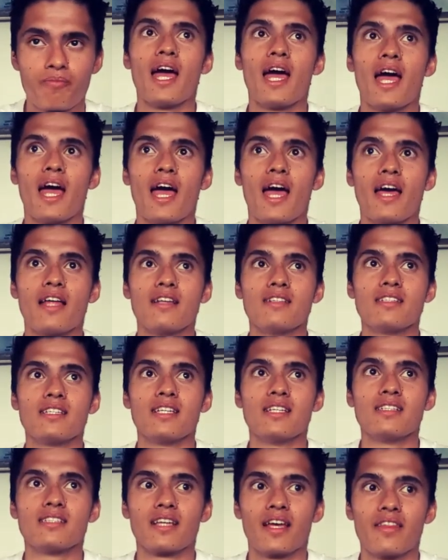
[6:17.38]
And he
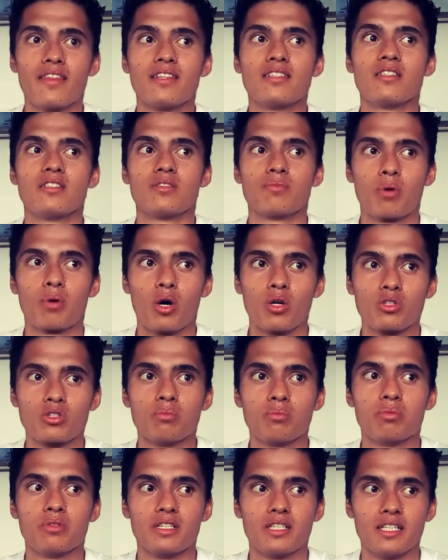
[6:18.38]
said this is
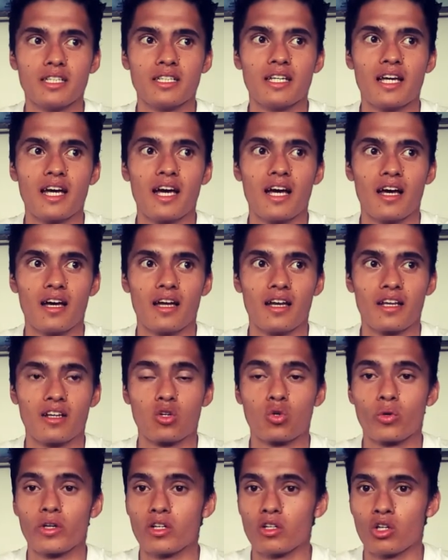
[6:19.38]
possibly
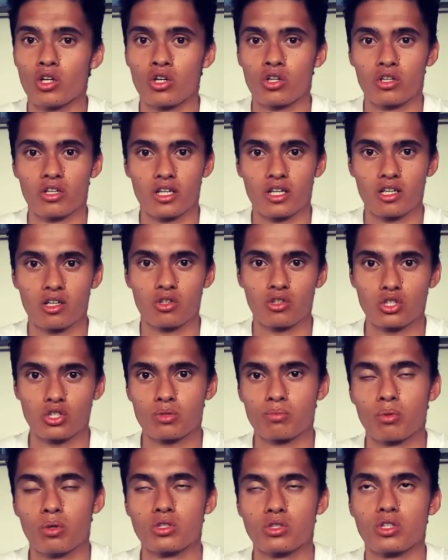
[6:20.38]
inguinal hernia or a
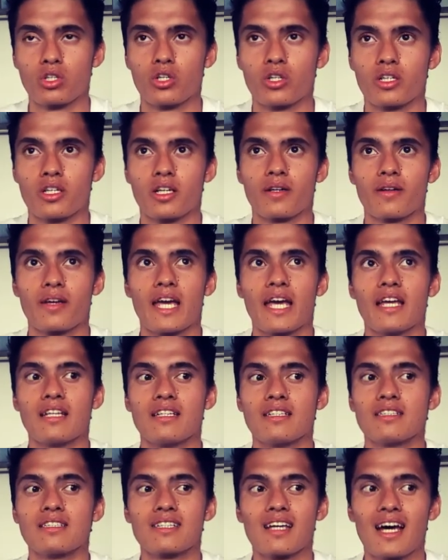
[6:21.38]
sports hernia,
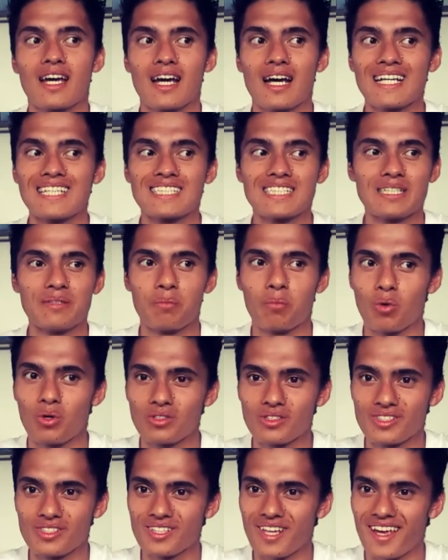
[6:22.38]
and I asked him
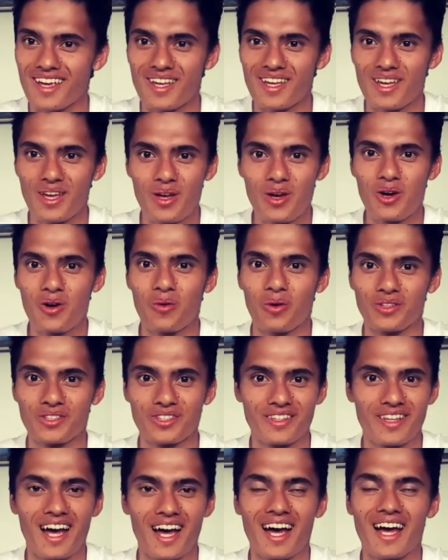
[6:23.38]
what's
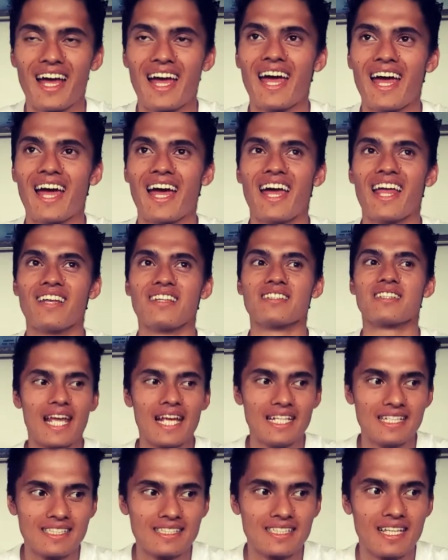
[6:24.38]
that, and
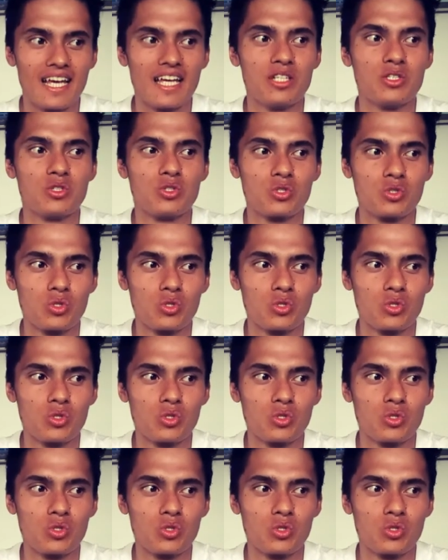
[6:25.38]
he said,